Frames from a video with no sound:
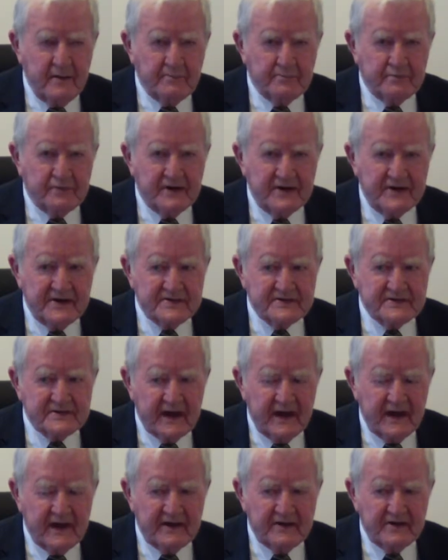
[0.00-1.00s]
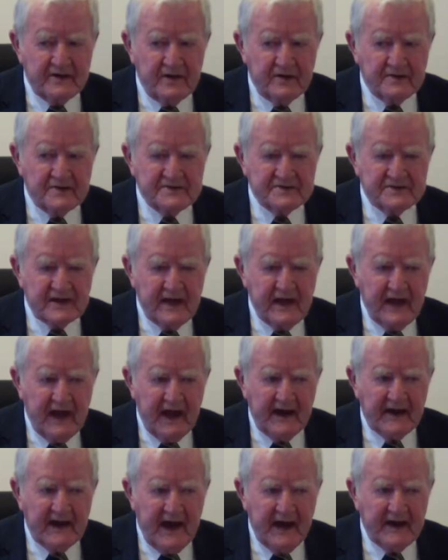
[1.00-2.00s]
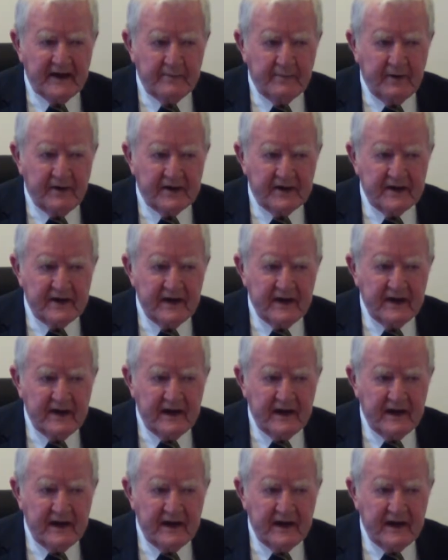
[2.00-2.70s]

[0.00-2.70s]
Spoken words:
priests and nuns and anybody,